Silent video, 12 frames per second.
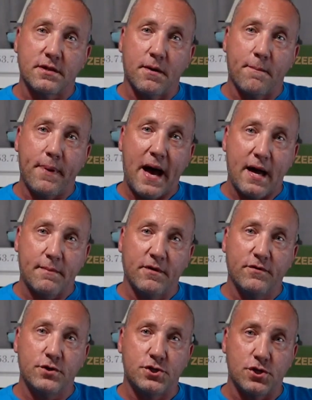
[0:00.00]
the bottom
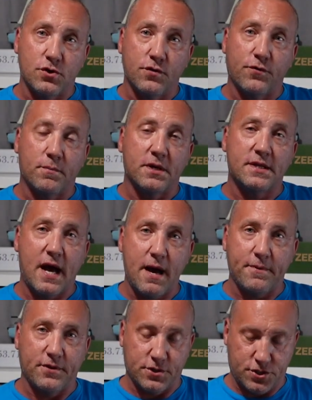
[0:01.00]
of the shoe from the
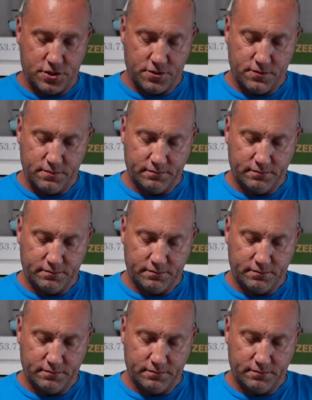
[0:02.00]
top of the shoe.